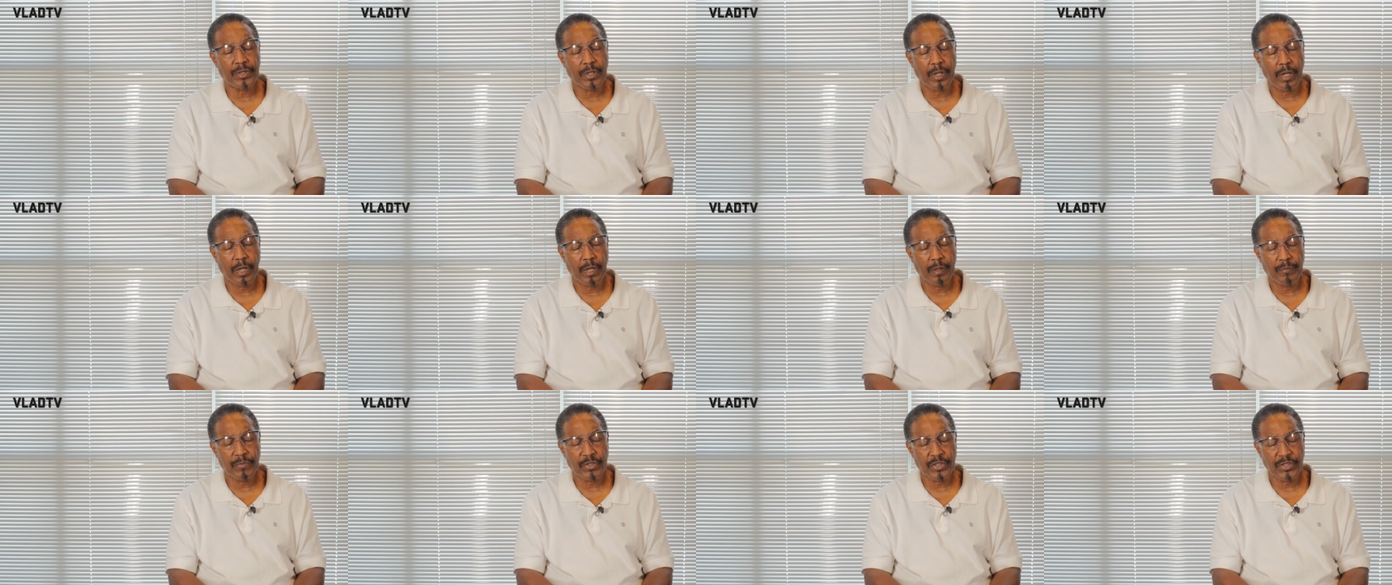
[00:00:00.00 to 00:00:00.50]

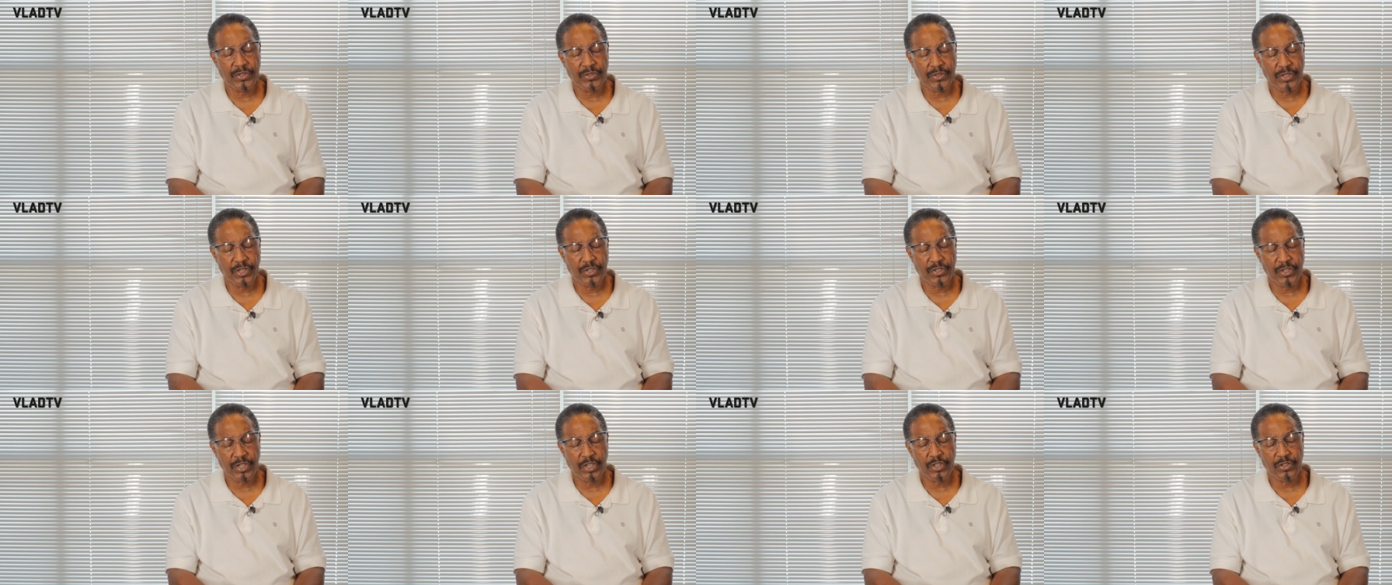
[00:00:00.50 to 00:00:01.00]
um, this,
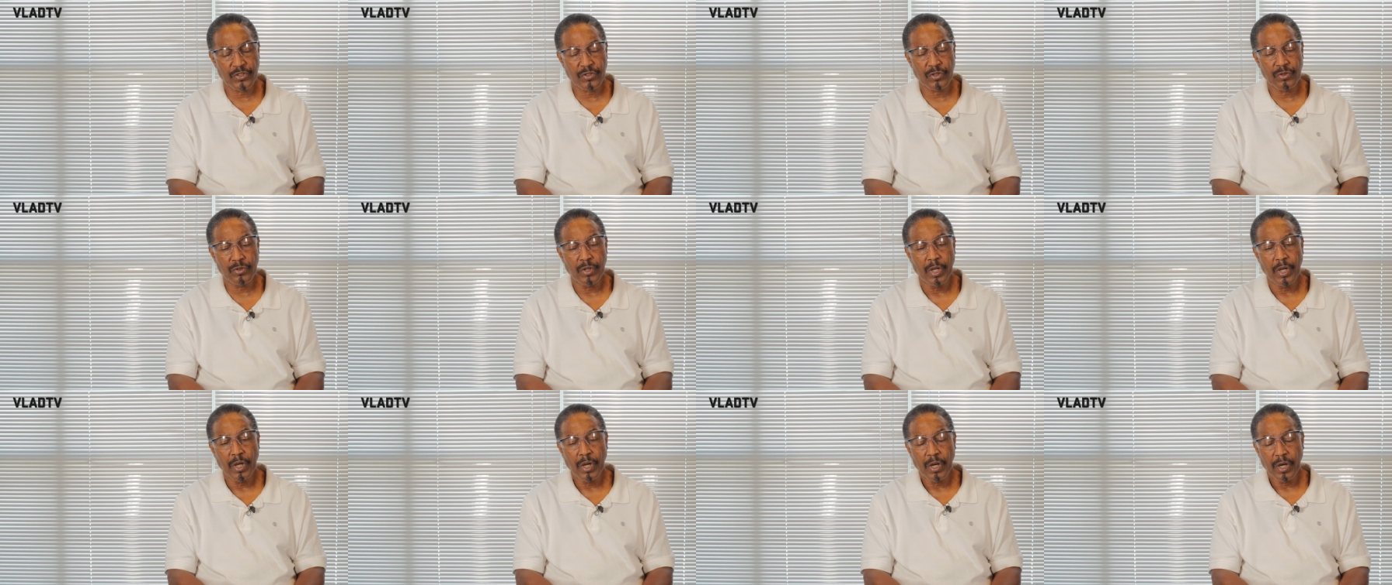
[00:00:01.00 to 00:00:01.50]
this
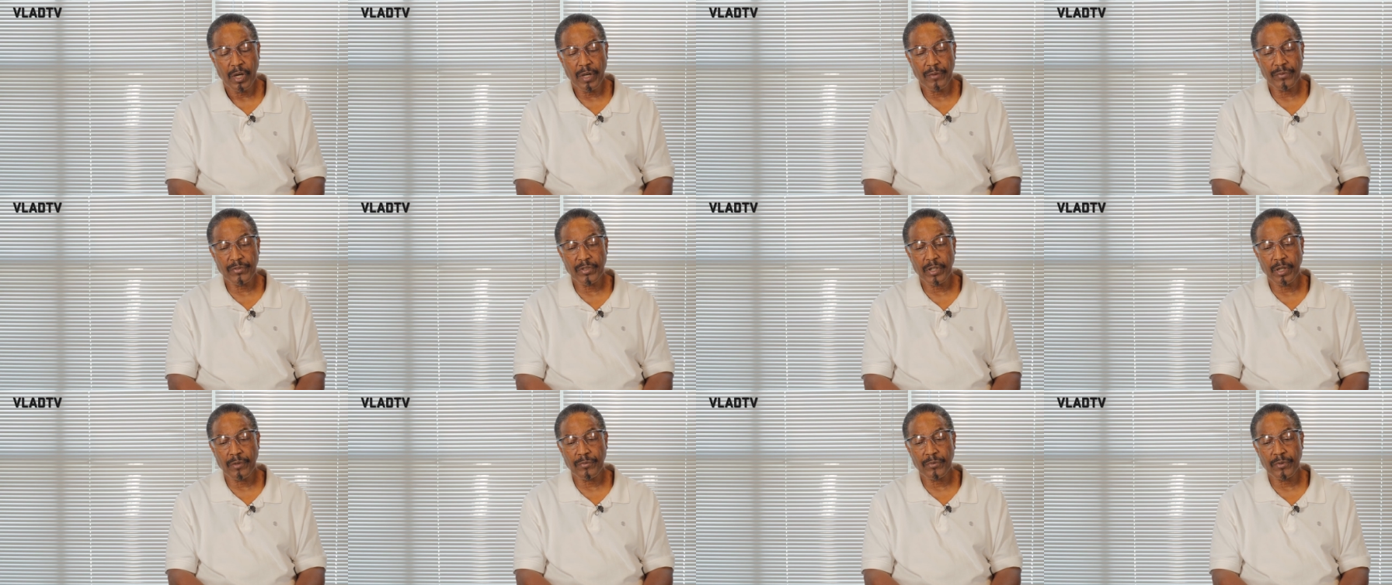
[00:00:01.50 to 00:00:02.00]
issue of
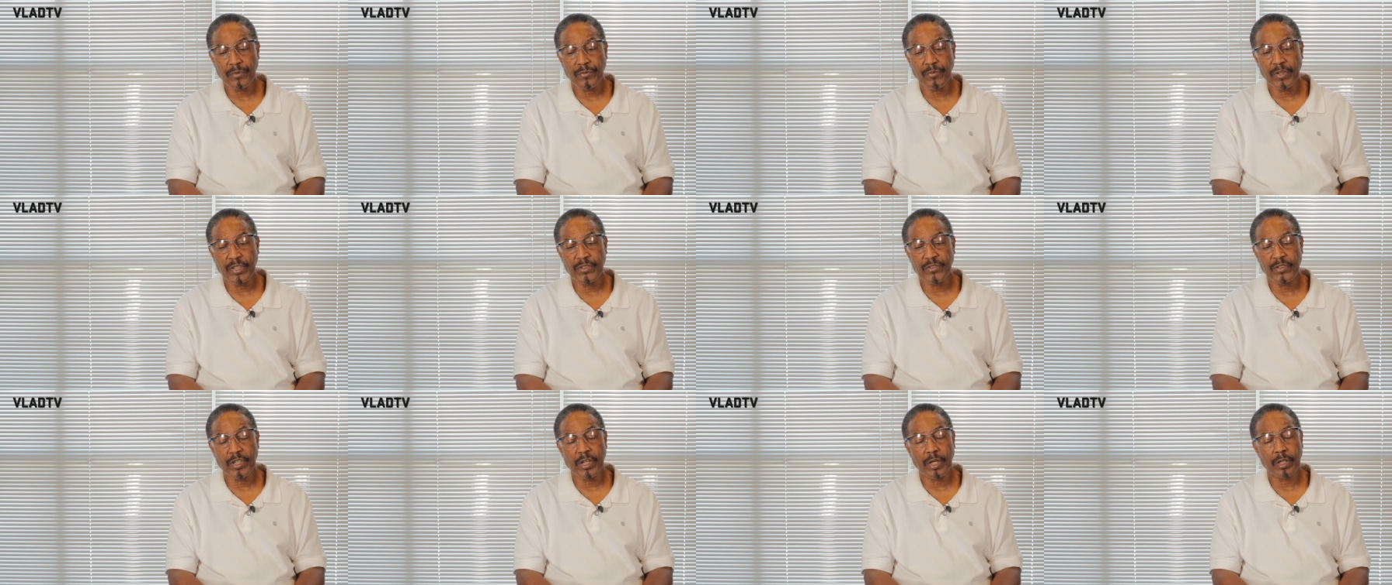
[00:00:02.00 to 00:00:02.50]

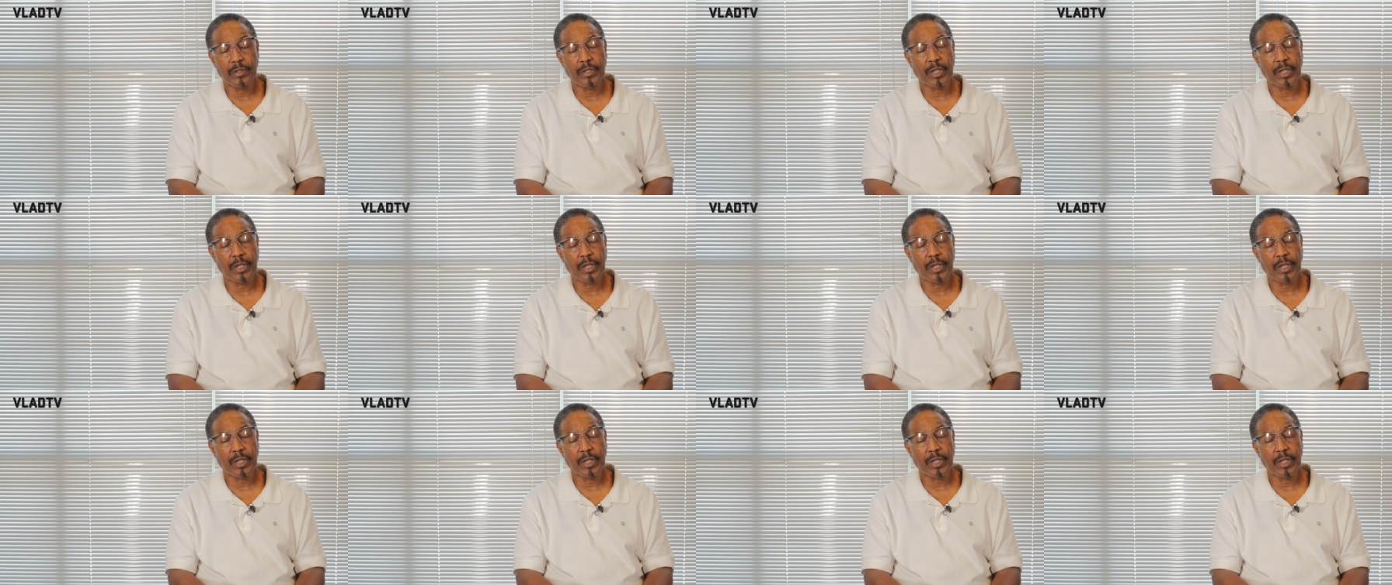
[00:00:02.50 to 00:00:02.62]
self-defense, the,